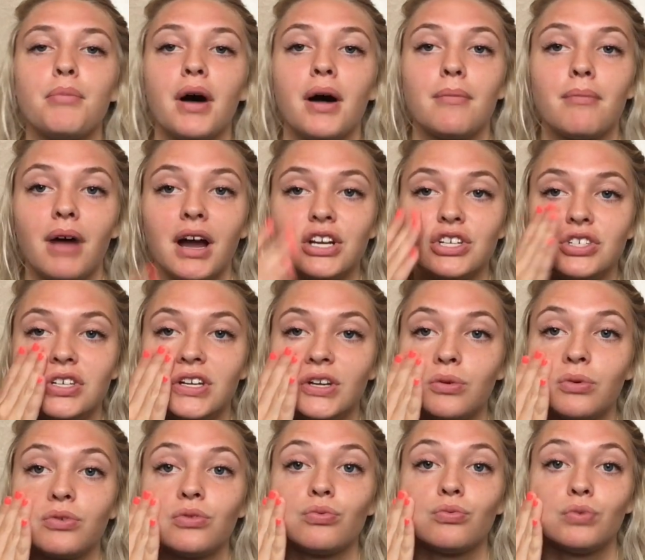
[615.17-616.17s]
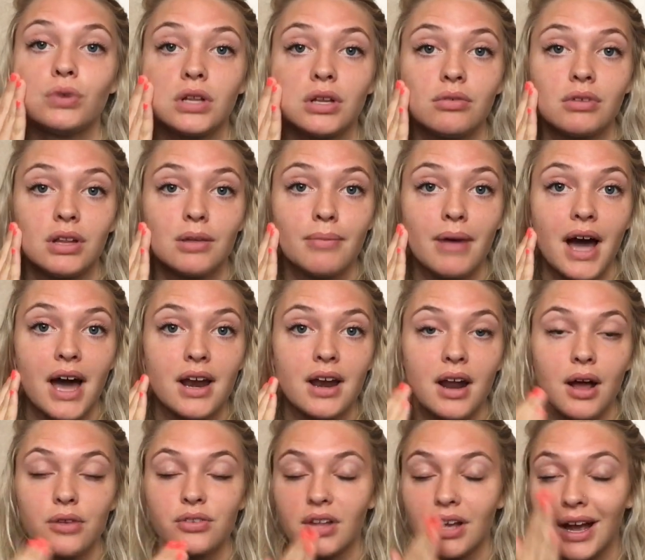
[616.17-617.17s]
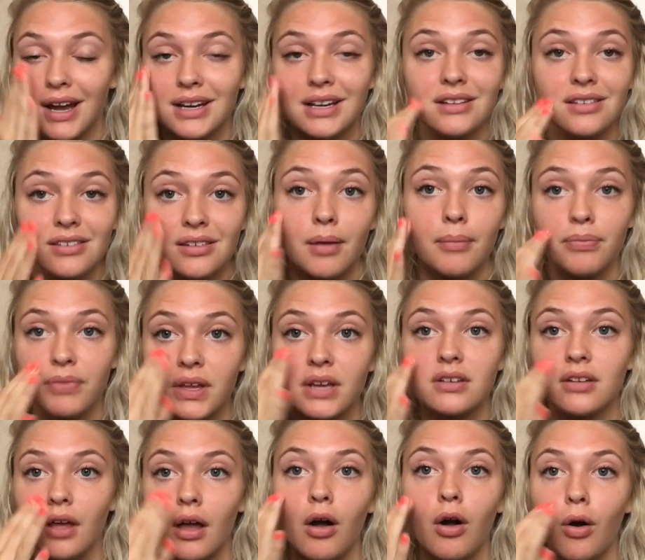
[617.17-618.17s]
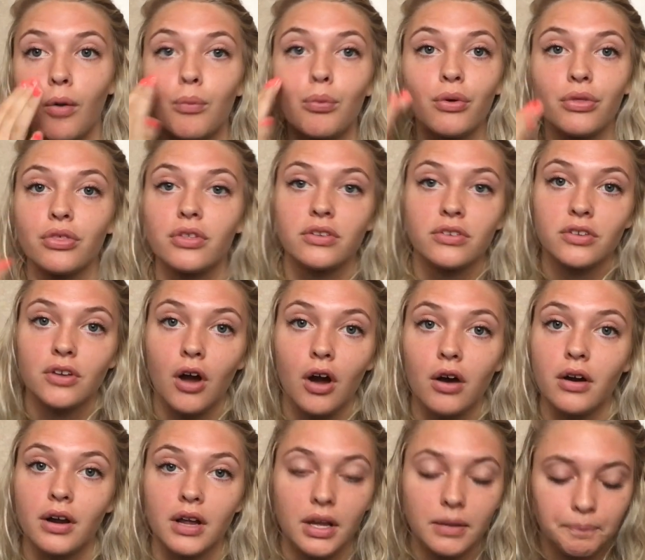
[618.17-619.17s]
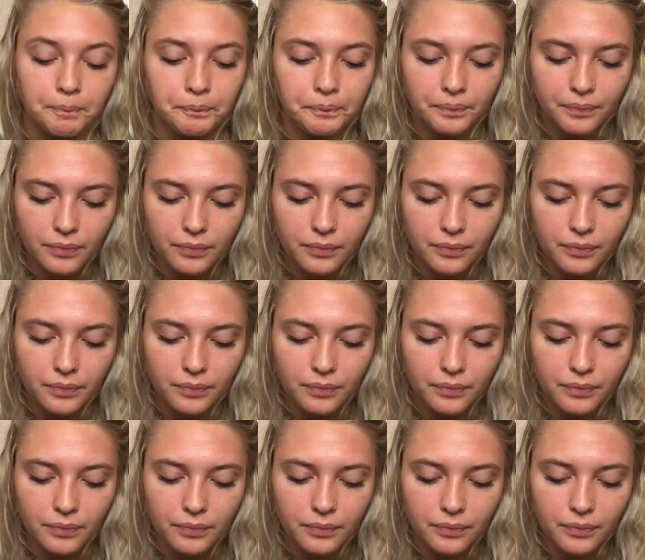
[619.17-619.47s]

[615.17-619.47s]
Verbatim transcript: but my cheek was really, really bad and I was like, I need something to help with the scarring